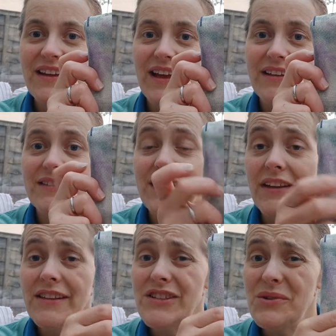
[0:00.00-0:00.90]
And yeah, I
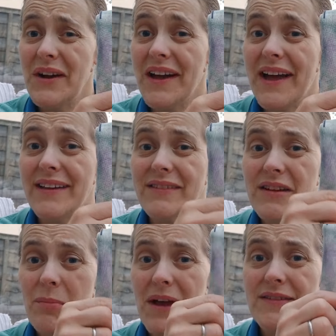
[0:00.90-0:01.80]
need to do her hand and
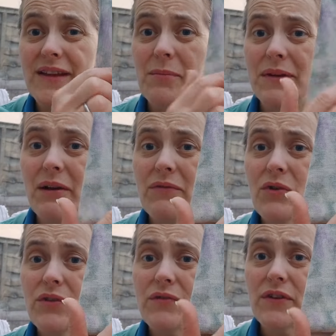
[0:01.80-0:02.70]
her basket, but now I've
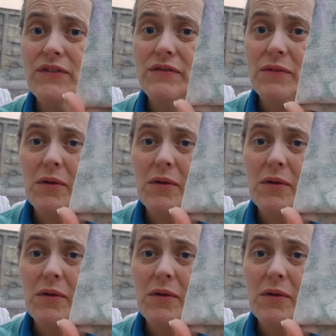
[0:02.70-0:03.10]
got the front